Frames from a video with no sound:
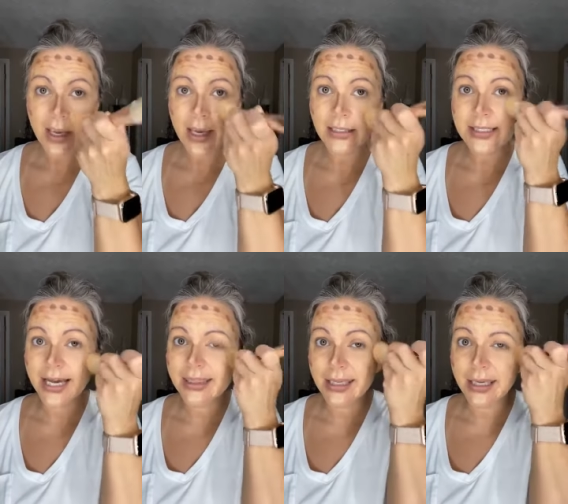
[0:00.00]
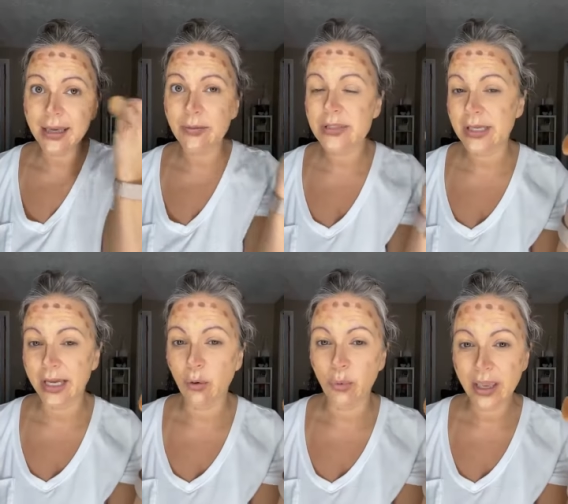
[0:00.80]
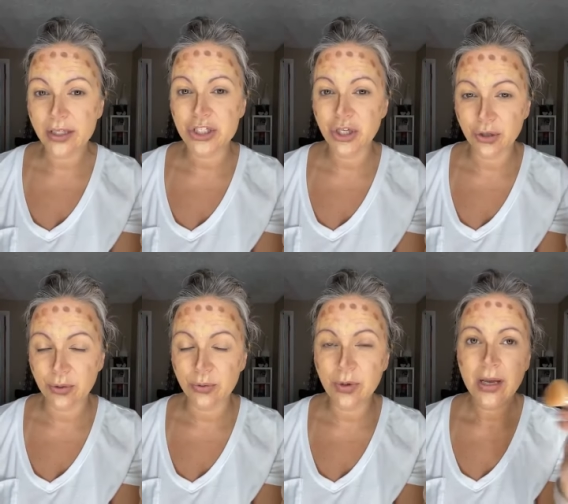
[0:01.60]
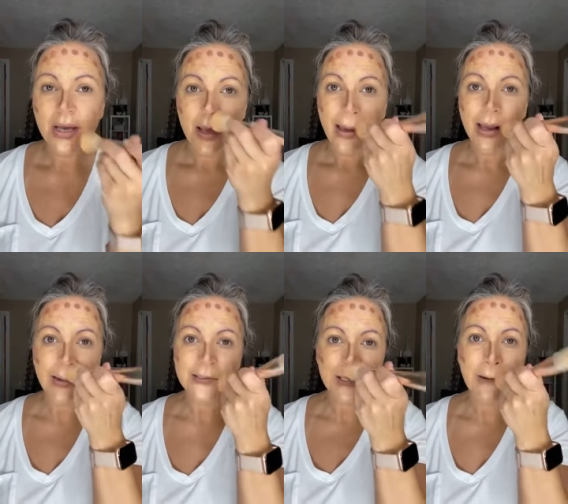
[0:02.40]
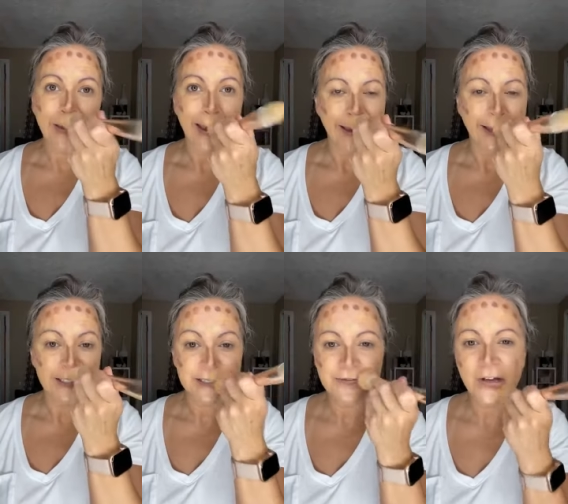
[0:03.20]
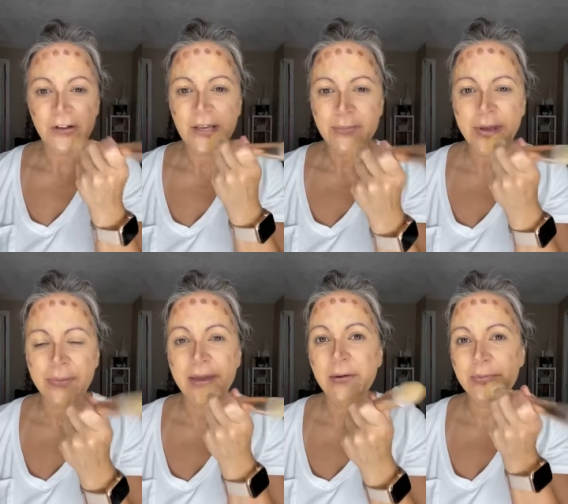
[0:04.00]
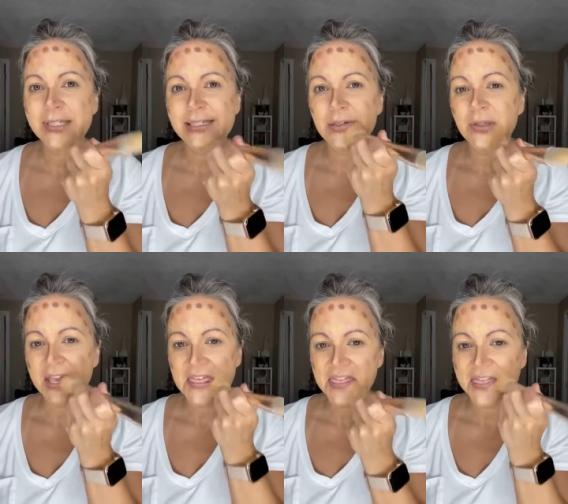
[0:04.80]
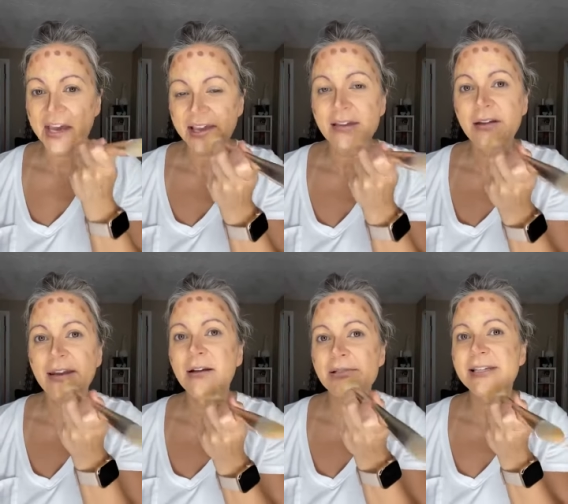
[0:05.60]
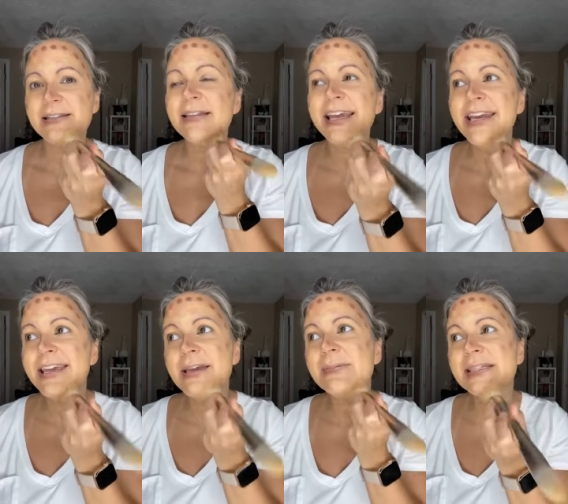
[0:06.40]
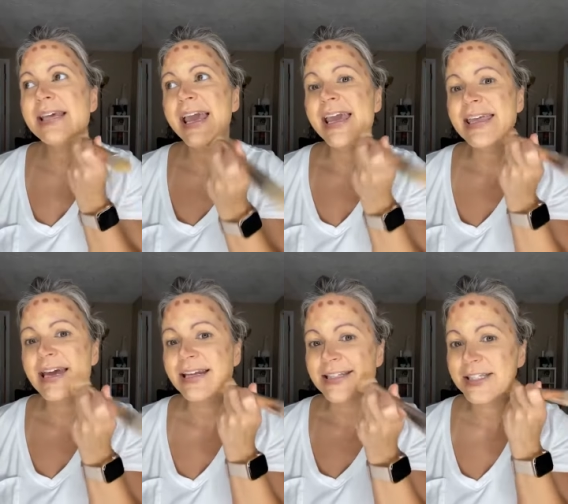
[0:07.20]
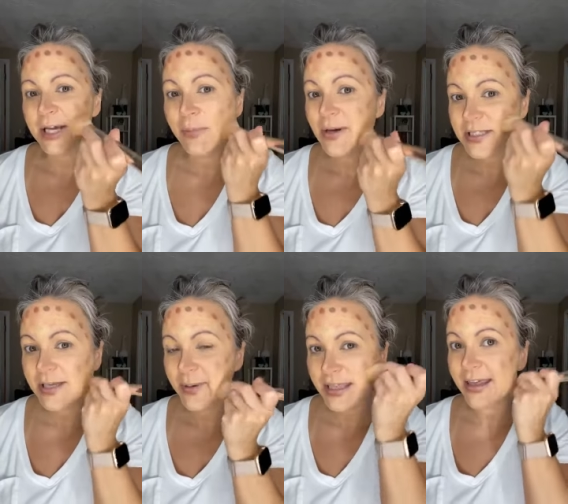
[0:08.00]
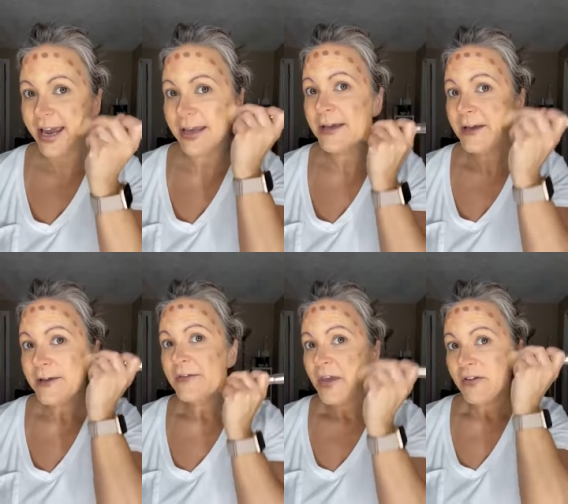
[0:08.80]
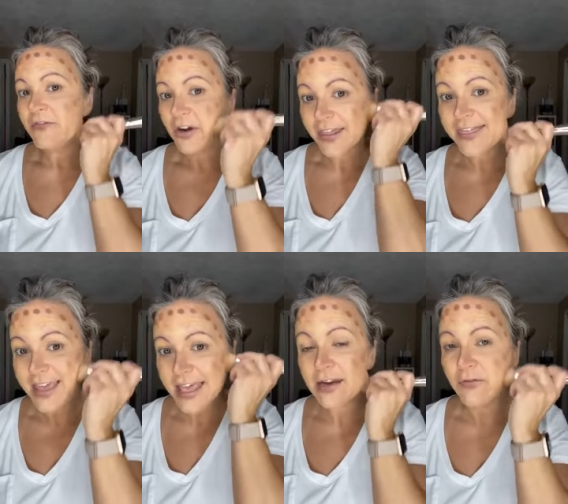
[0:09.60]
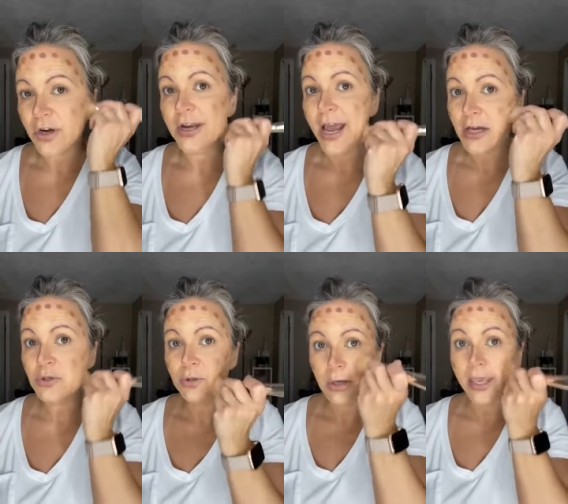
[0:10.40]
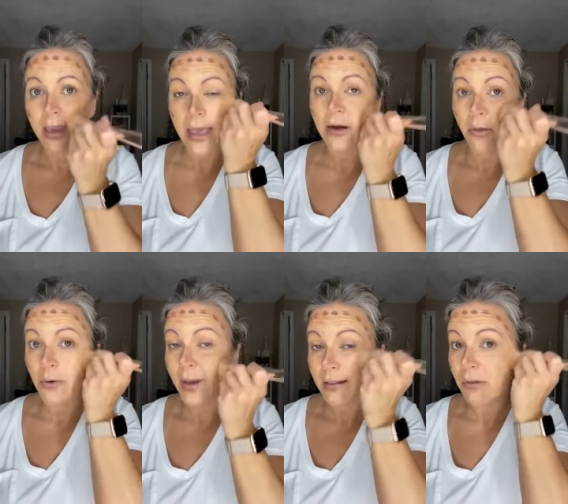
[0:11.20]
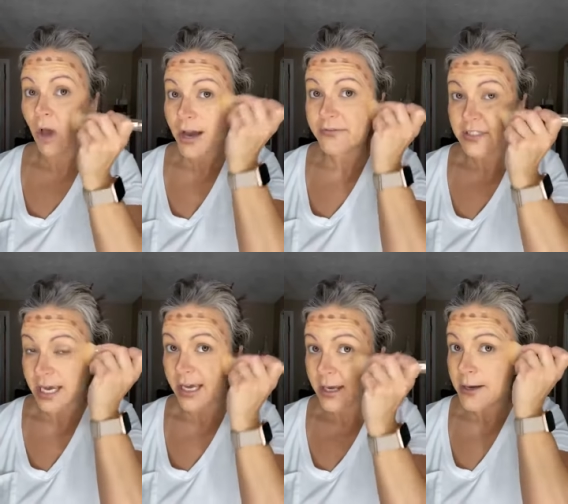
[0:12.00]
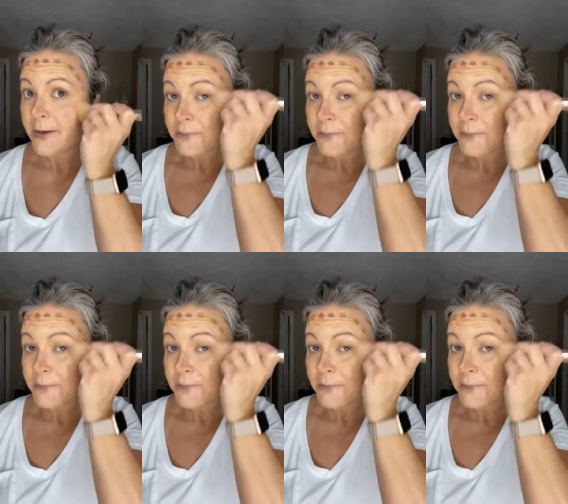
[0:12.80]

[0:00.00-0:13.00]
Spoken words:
And I think it was like week 2. And I was like, okay, it just felt like my makeup was still like thick. And I was like, the lady keeps saying that it's supposed to be like very thin and very natural looking. And although I loved it,